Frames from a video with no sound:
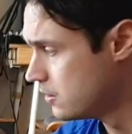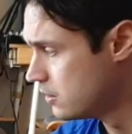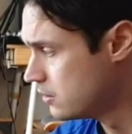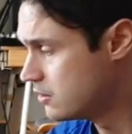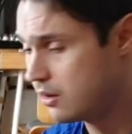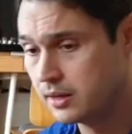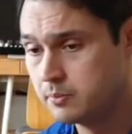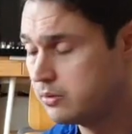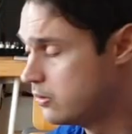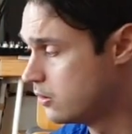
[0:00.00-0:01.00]
it's not like
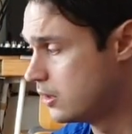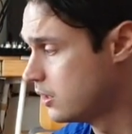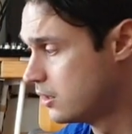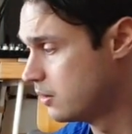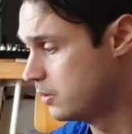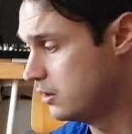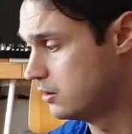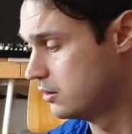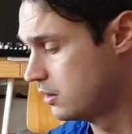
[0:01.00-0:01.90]
before. I mean,